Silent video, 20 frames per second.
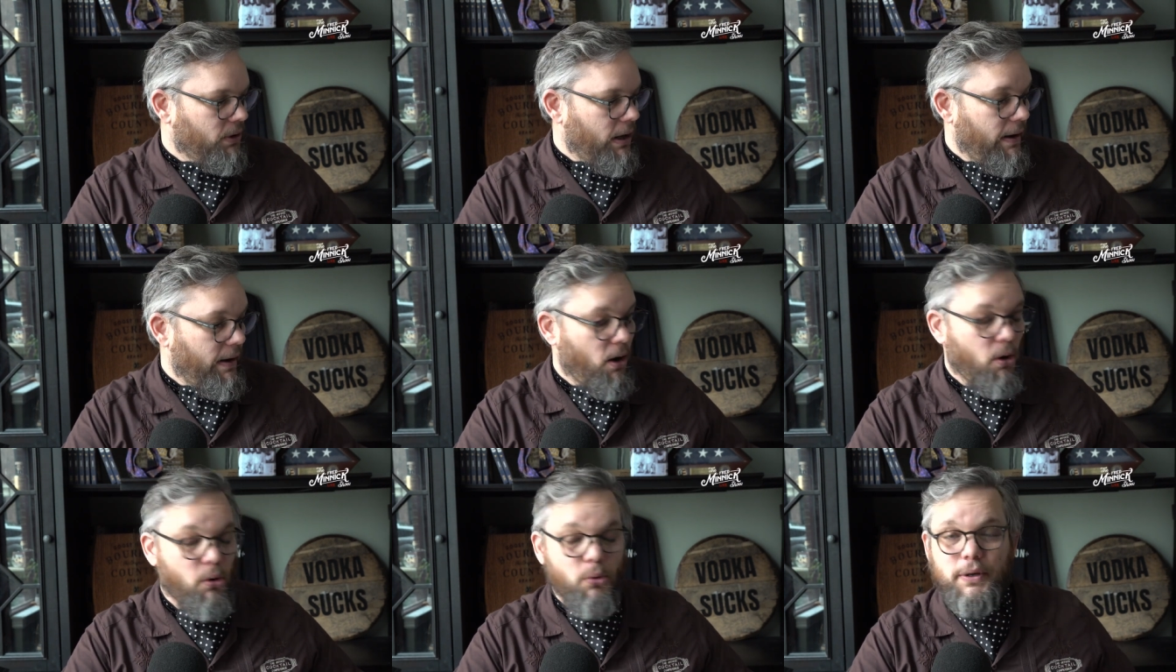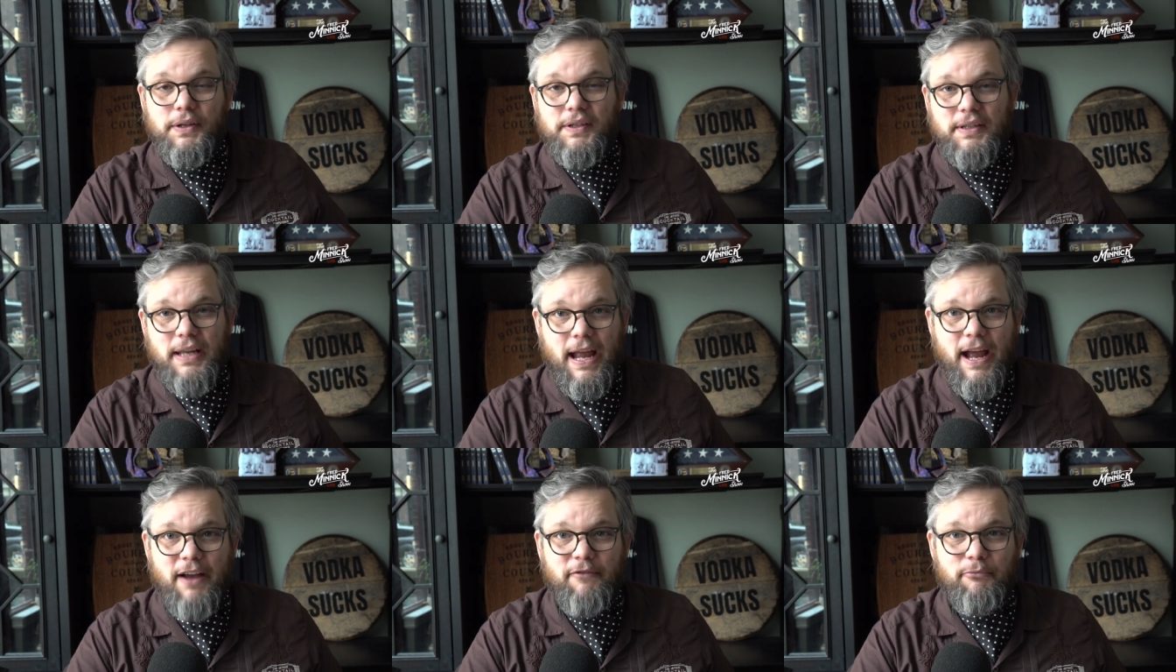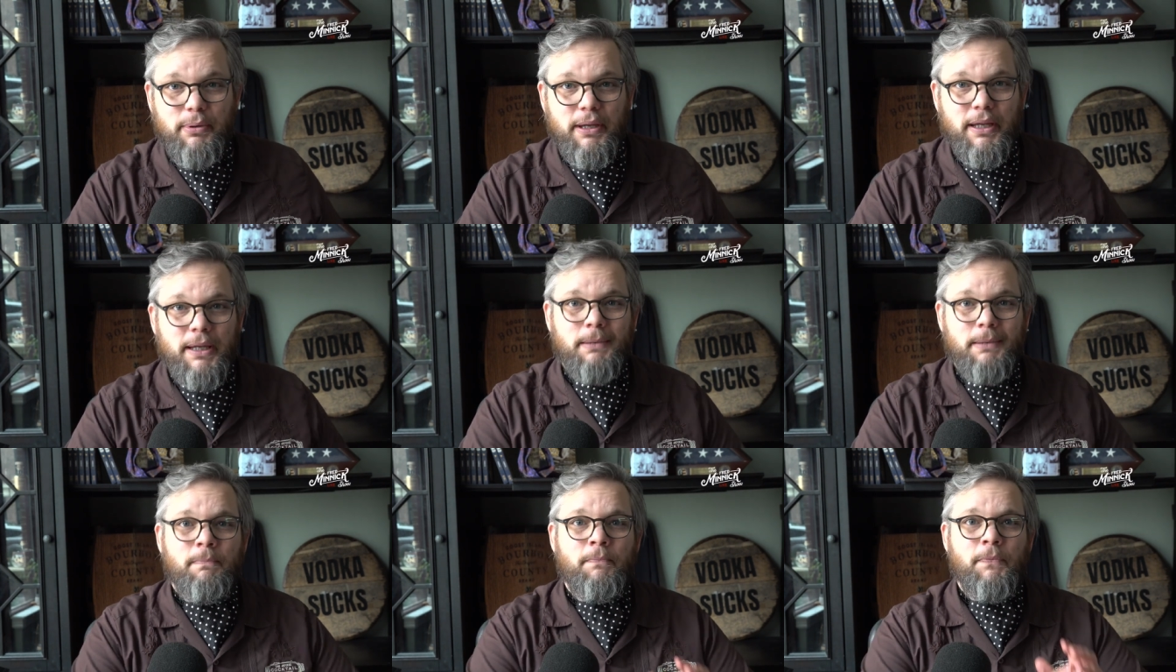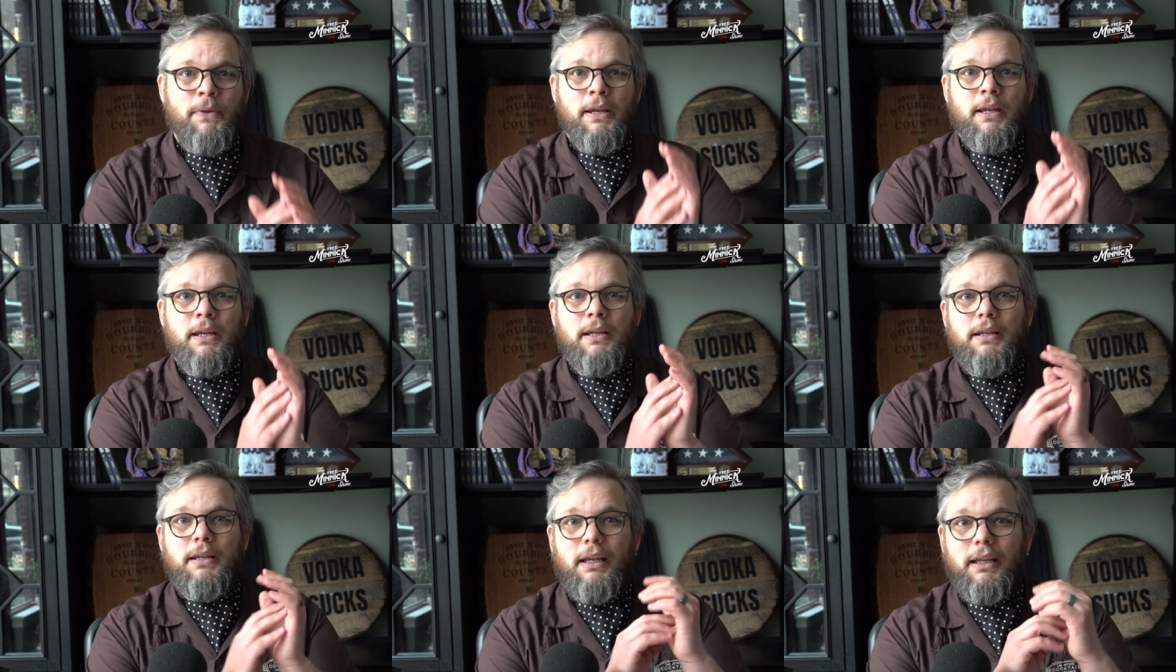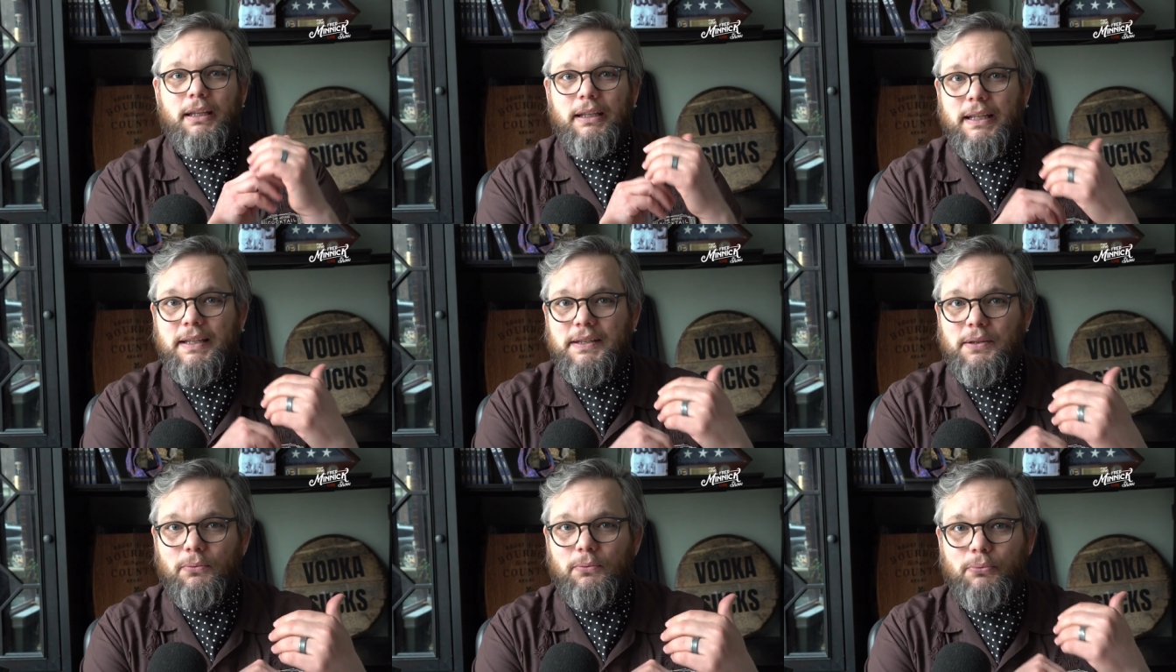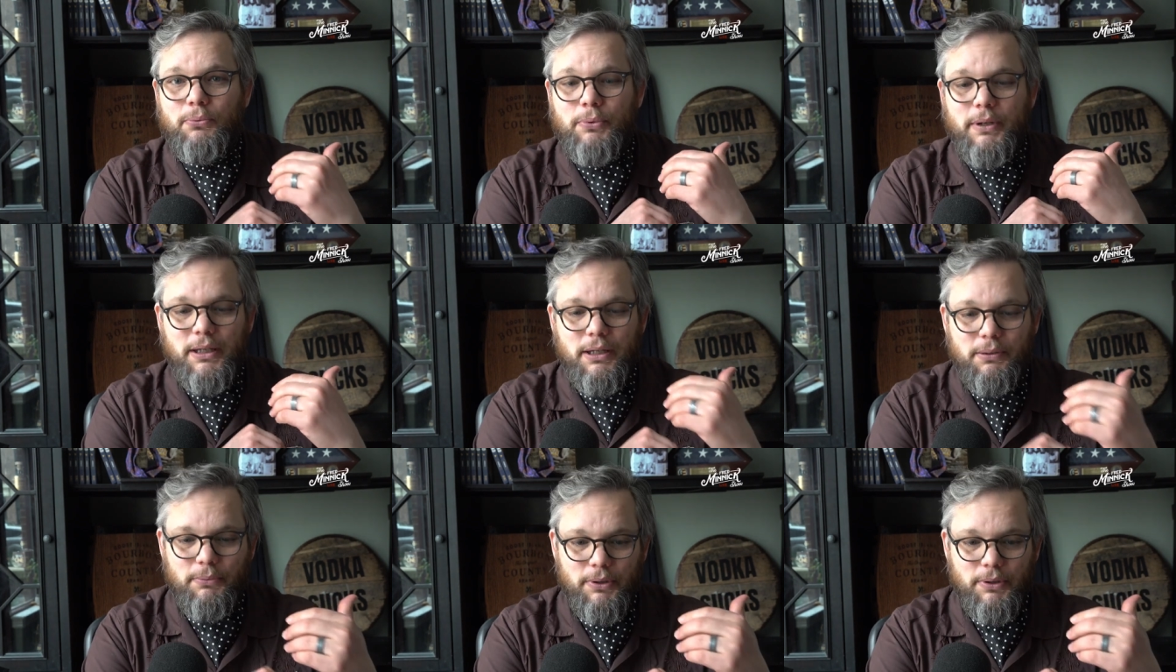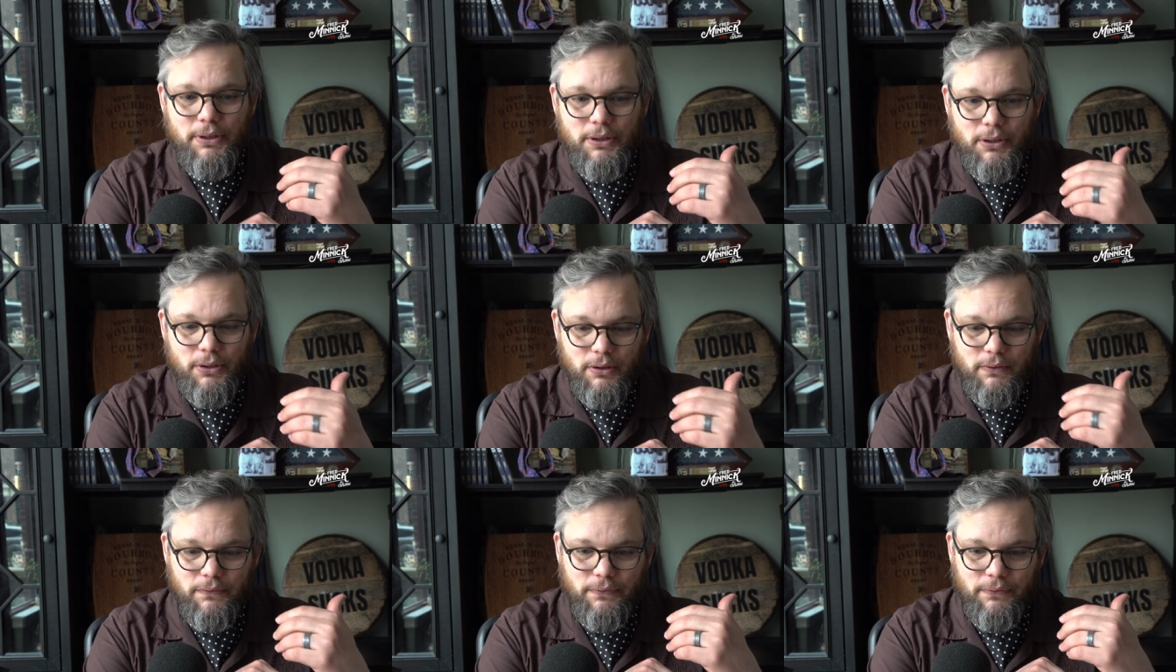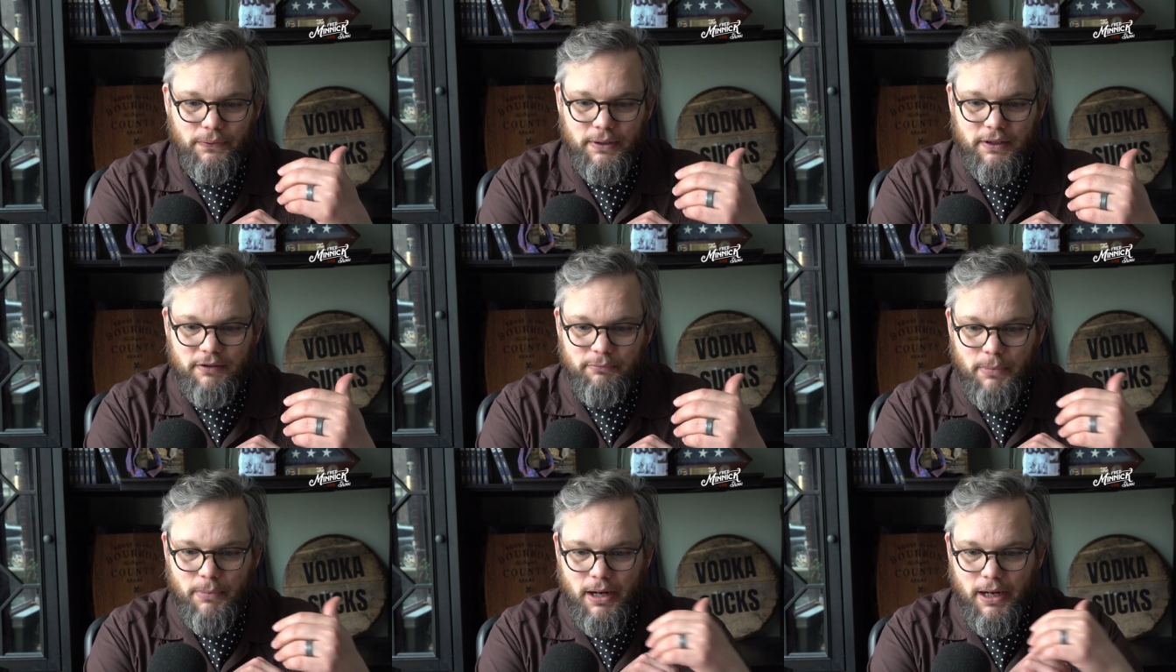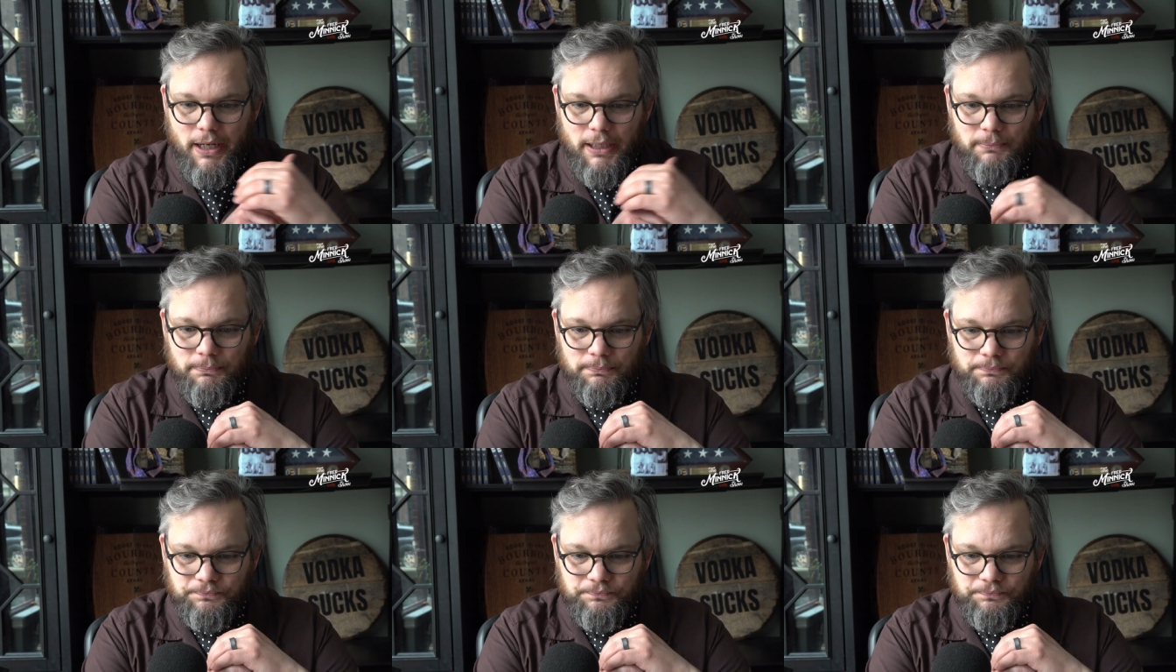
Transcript: I always have been, and he's a really, really good friend of mine.